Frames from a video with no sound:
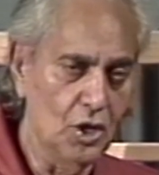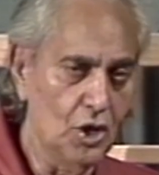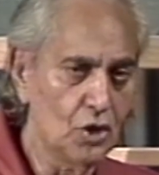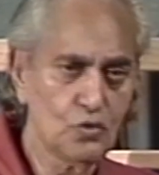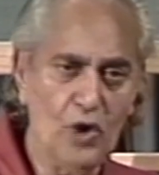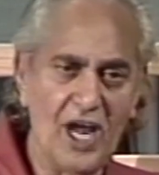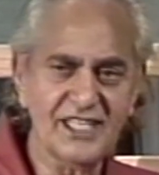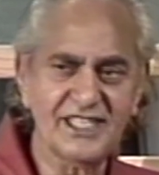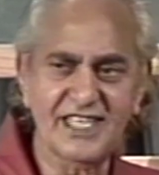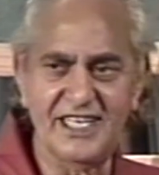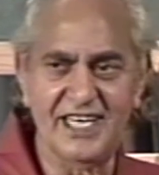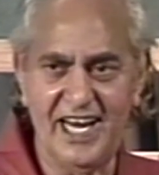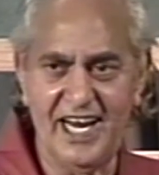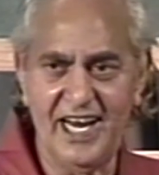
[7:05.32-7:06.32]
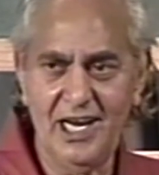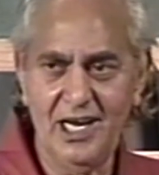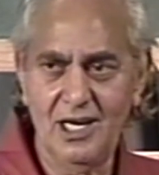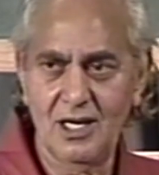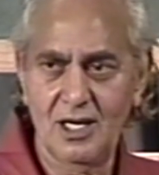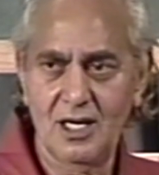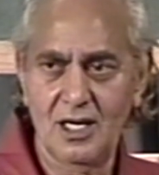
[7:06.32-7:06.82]
Twice a day
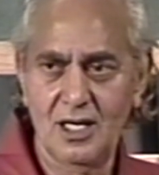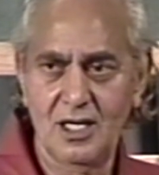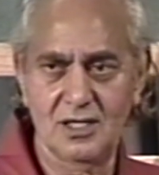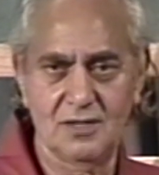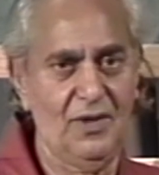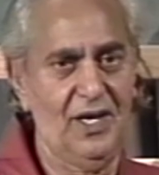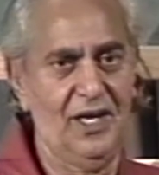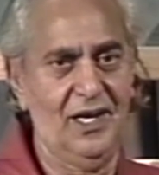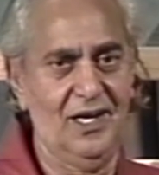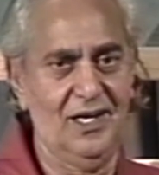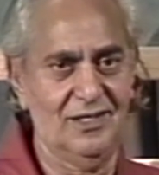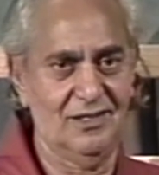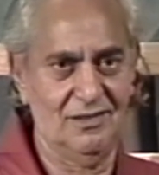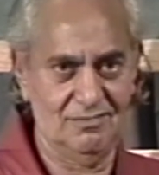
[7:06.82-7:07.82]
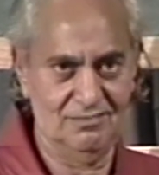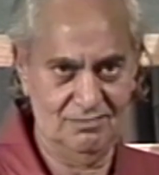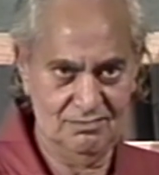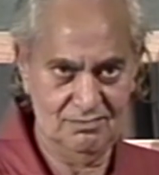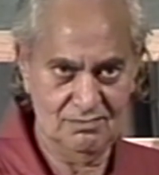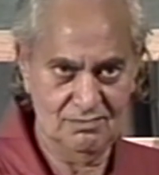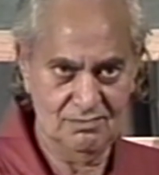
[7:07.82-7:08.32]
is very healthy.
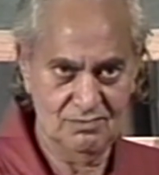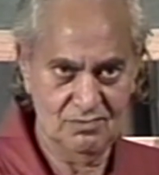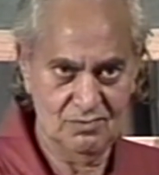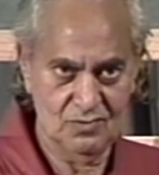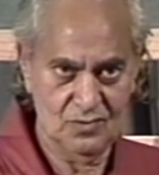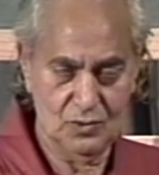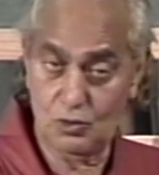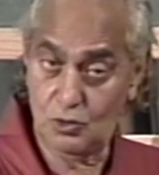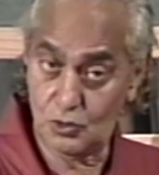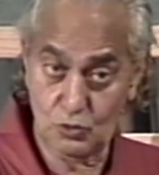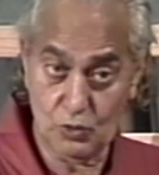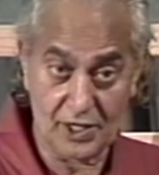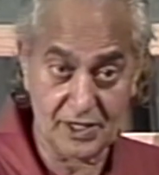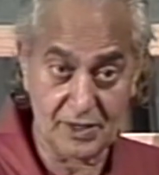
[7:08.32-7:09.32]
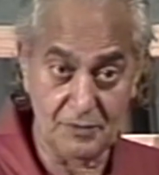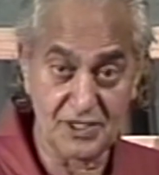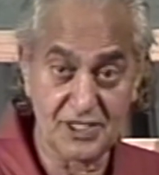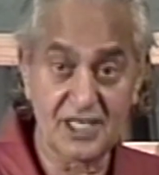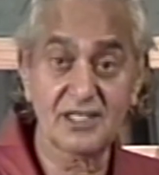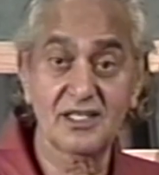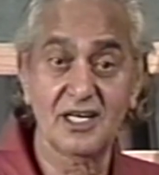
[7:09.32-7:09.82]
Those who are
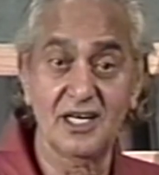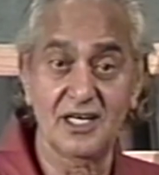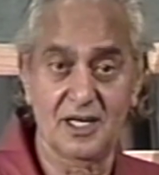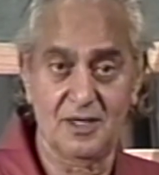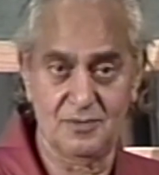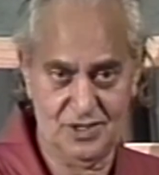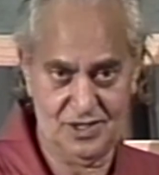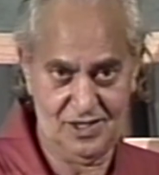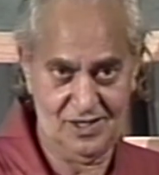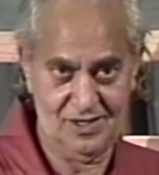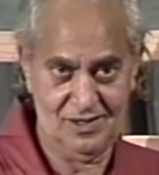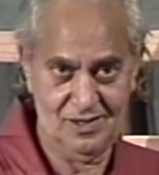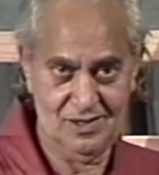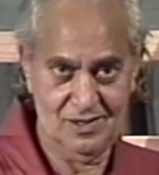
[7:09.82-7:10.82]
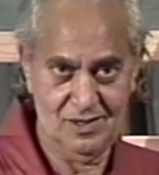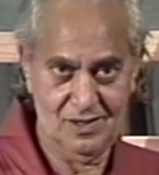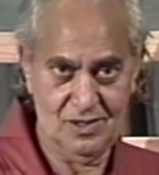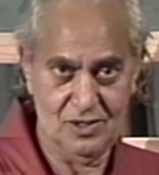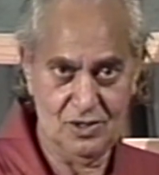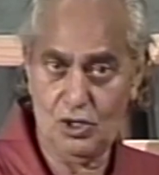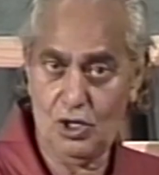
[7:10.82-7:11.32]
committed, 3 times a day.
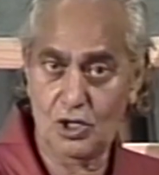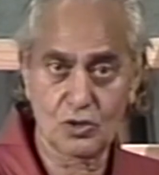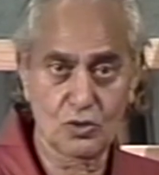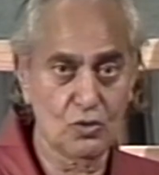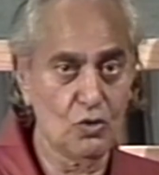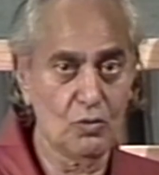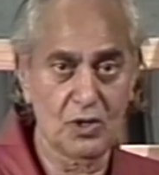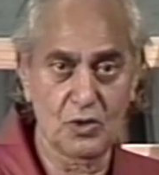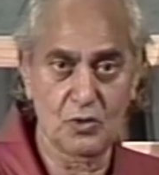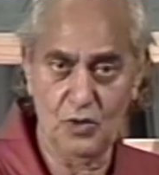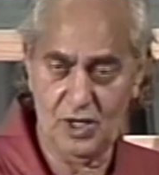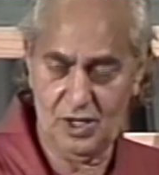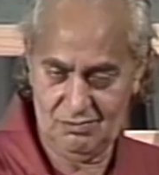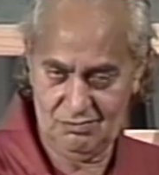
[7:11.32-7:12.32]
Not overdoing.